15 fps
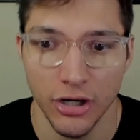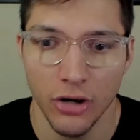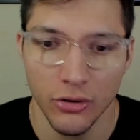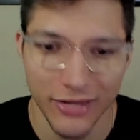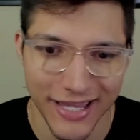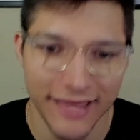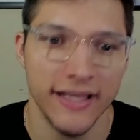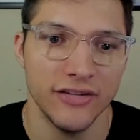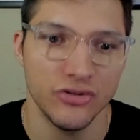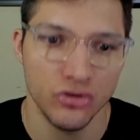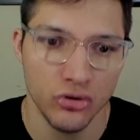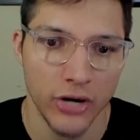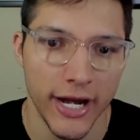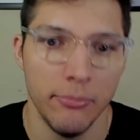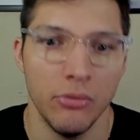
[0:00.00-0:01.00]
Okay, that's
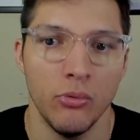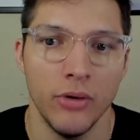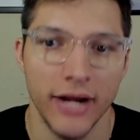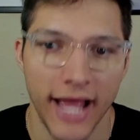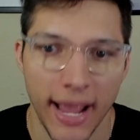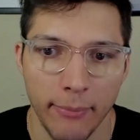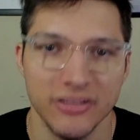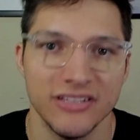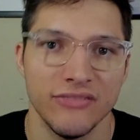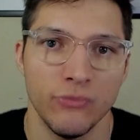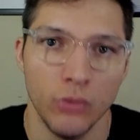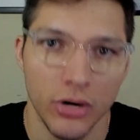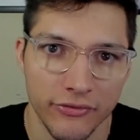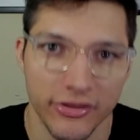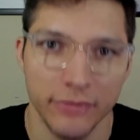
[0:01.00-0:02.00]
great. But what happens if
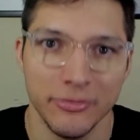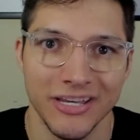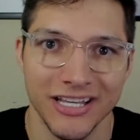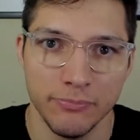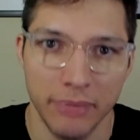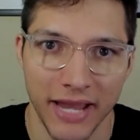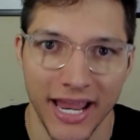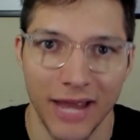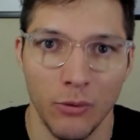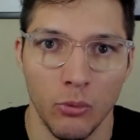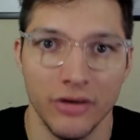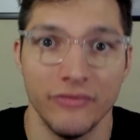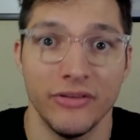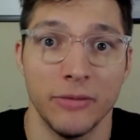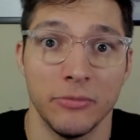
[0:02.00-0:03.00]
one of them gets banned, one
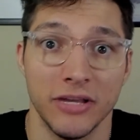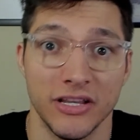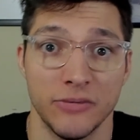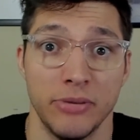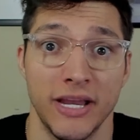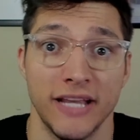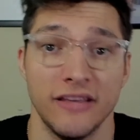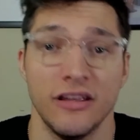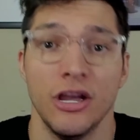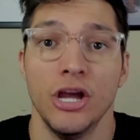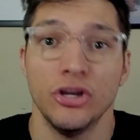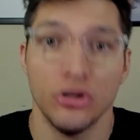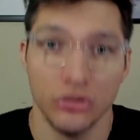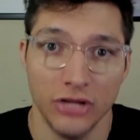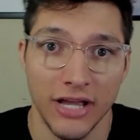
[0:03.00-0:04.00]
of them gets picked?
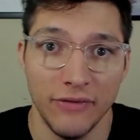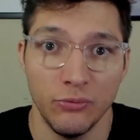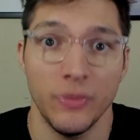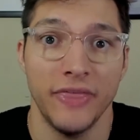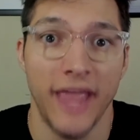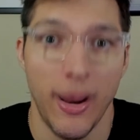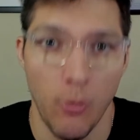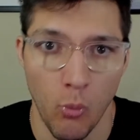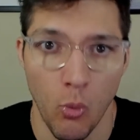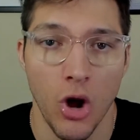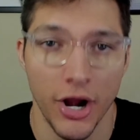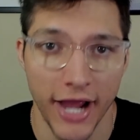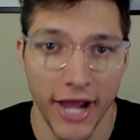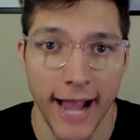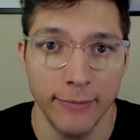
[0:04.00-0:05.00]
You're left with that one
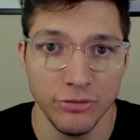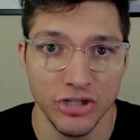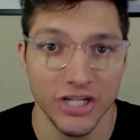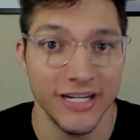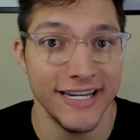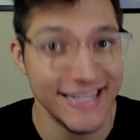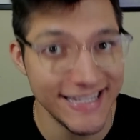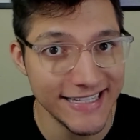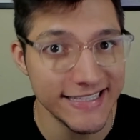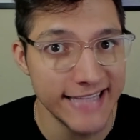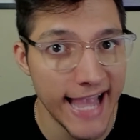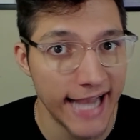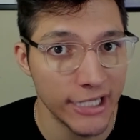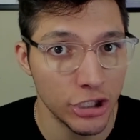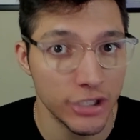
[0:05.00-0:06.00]
option. Is
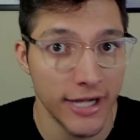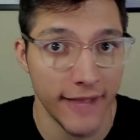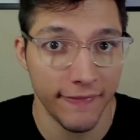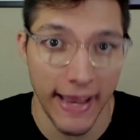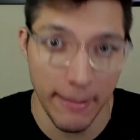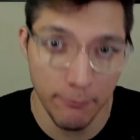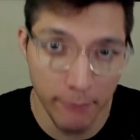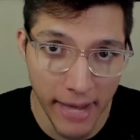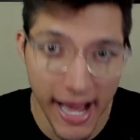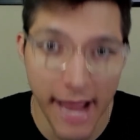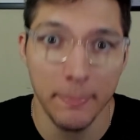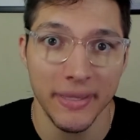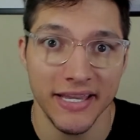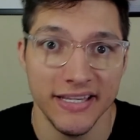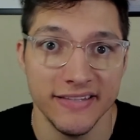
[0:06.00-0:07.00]
that good on that map?
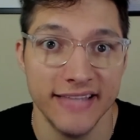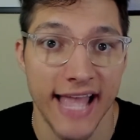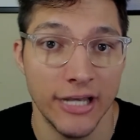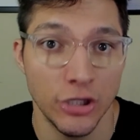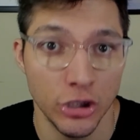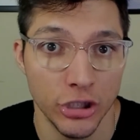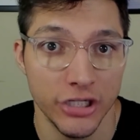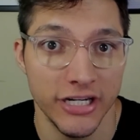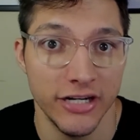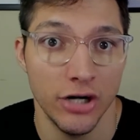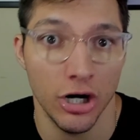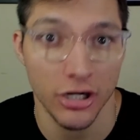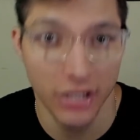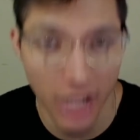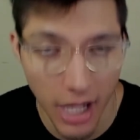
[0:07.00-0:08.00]
Is that good in our
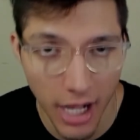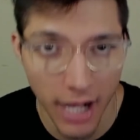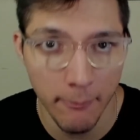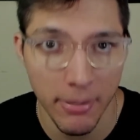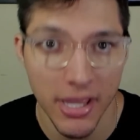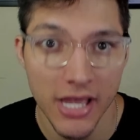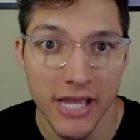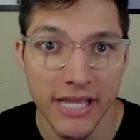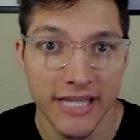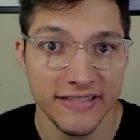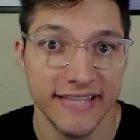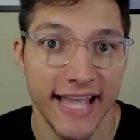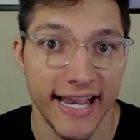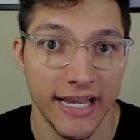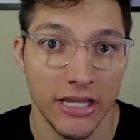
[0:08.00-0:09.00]
comp? Is
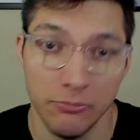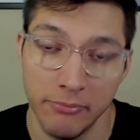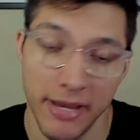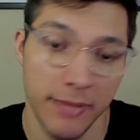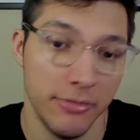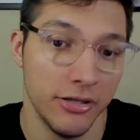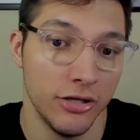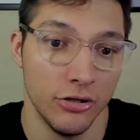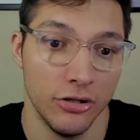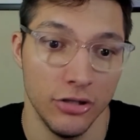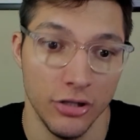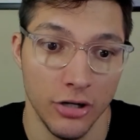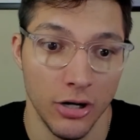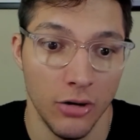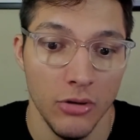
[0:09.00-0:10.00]
that good? Maybe,
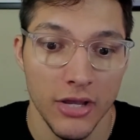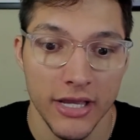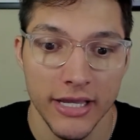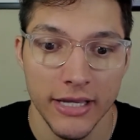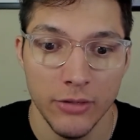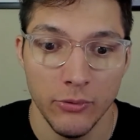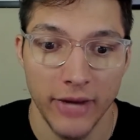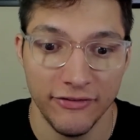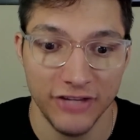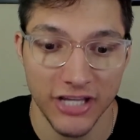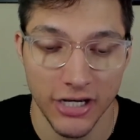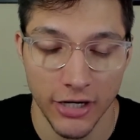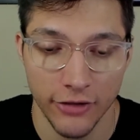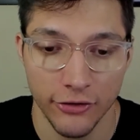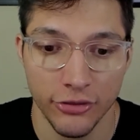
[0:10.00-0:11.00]
we have to get
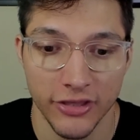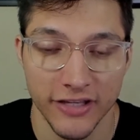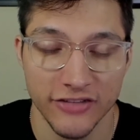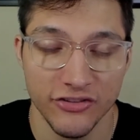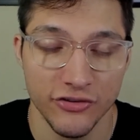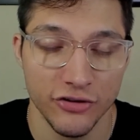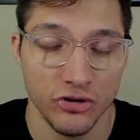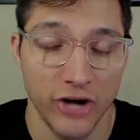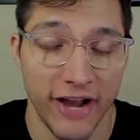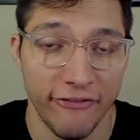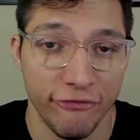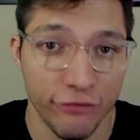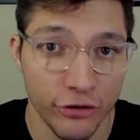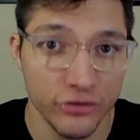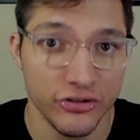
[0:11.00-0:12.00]
other things in the draft
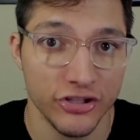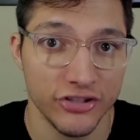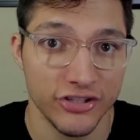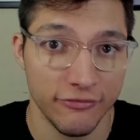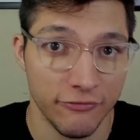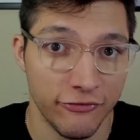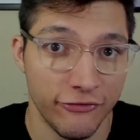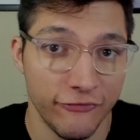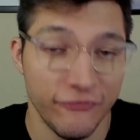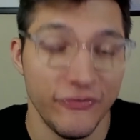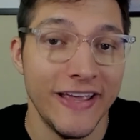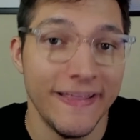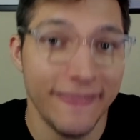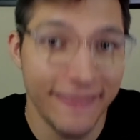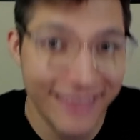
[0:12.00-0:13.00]
first. Does it
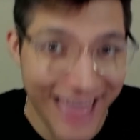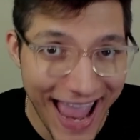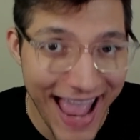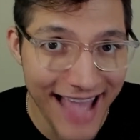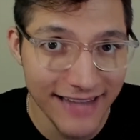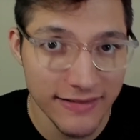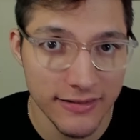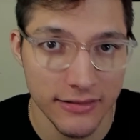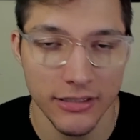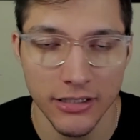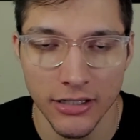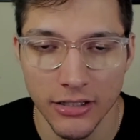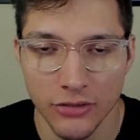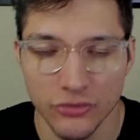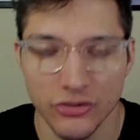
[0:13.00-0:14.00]
fit that?
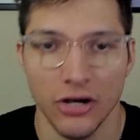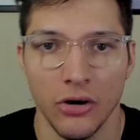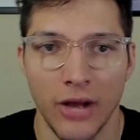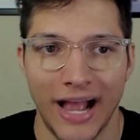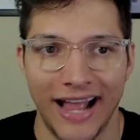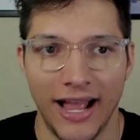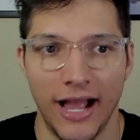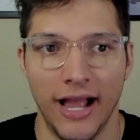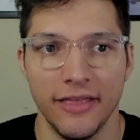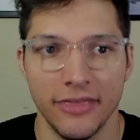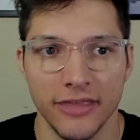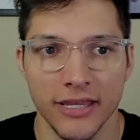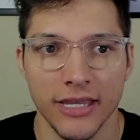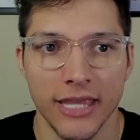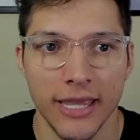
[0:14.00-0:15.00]
So I
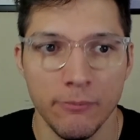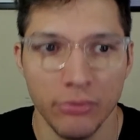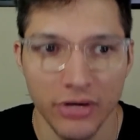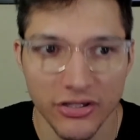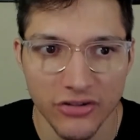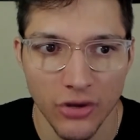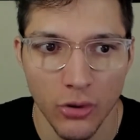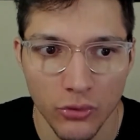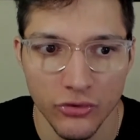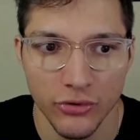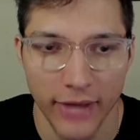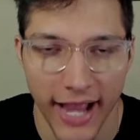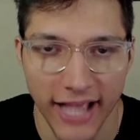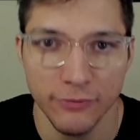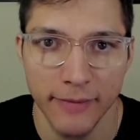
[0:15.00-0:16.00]
think it brings a whole new
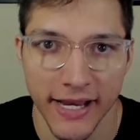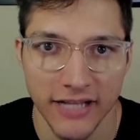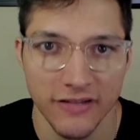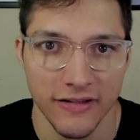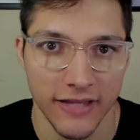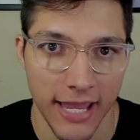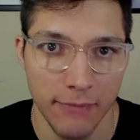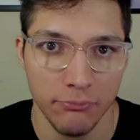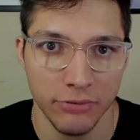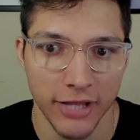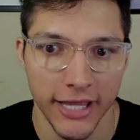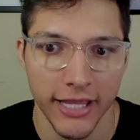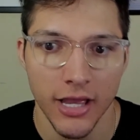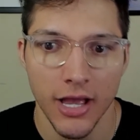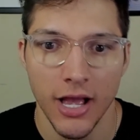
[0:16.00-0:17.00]
aspect to
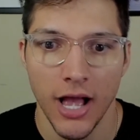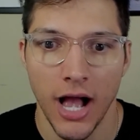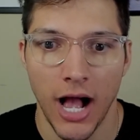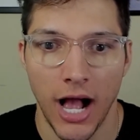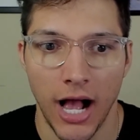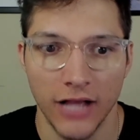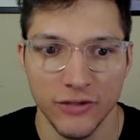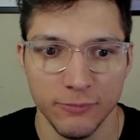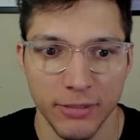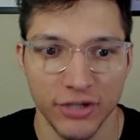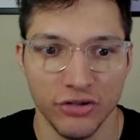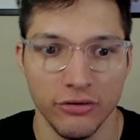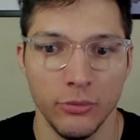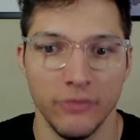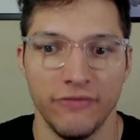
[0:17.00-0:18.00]
gameplay,
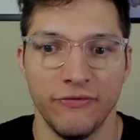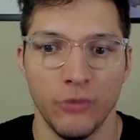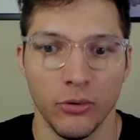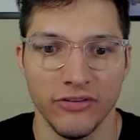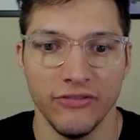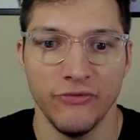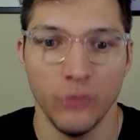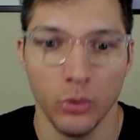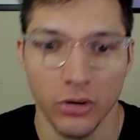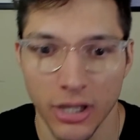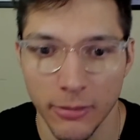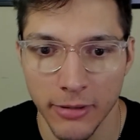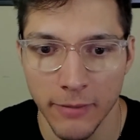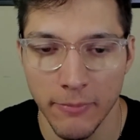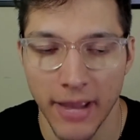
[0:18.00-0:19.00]
especially with 4v4
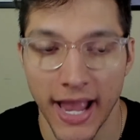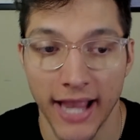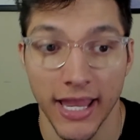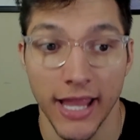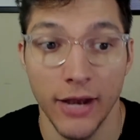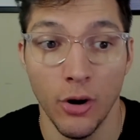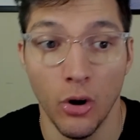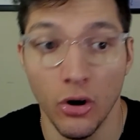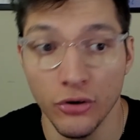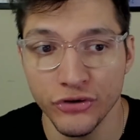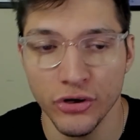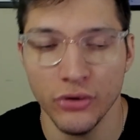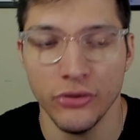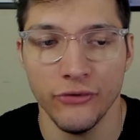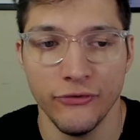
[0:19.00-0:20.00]
coming back. And
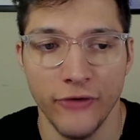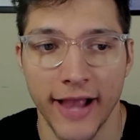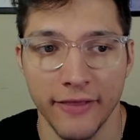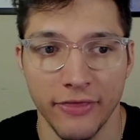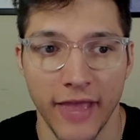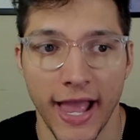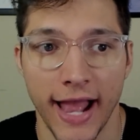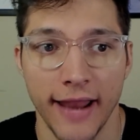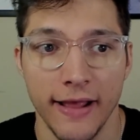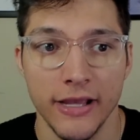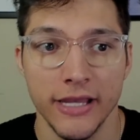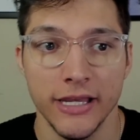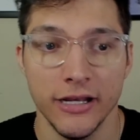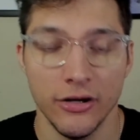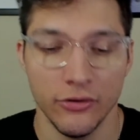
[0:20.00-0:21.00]
also the fact that,
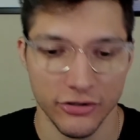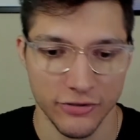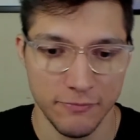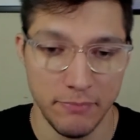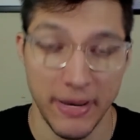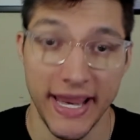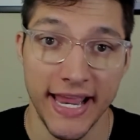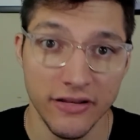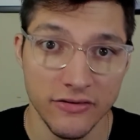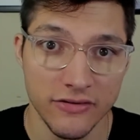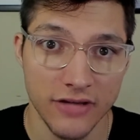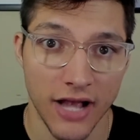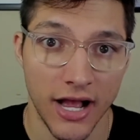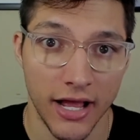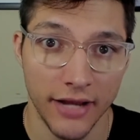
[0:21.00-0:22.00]
there's bans
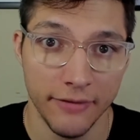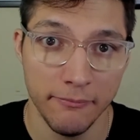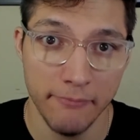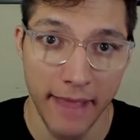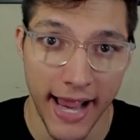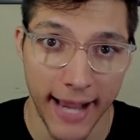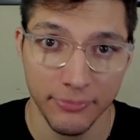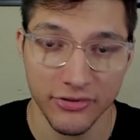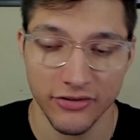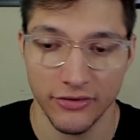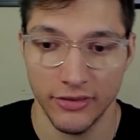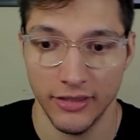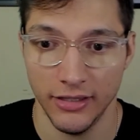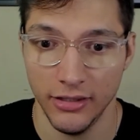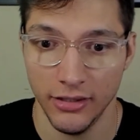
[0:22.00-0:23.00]
on maps.
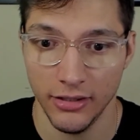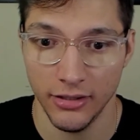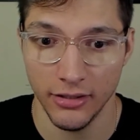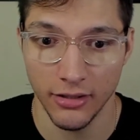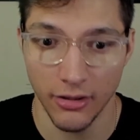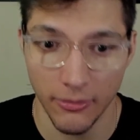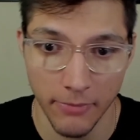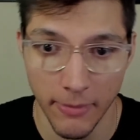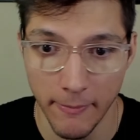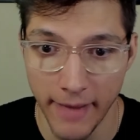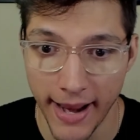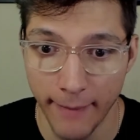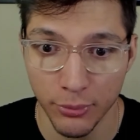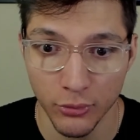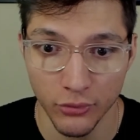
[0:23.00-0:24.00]
The
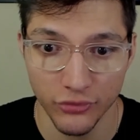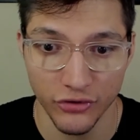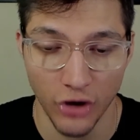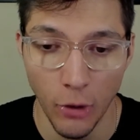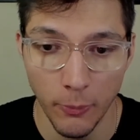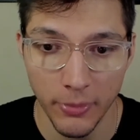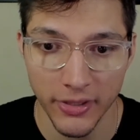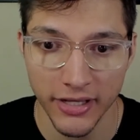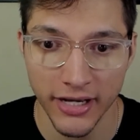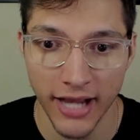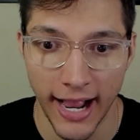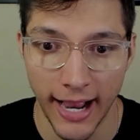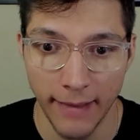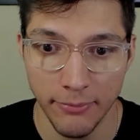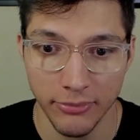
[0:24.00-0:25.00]
map pool is open,
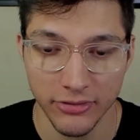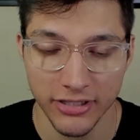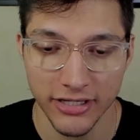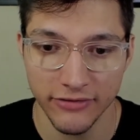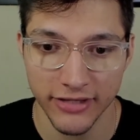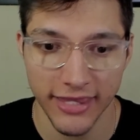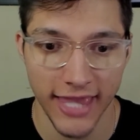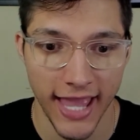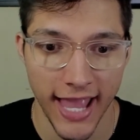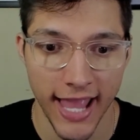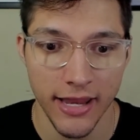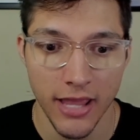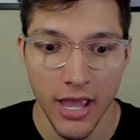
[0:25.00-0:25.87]
I believe, again.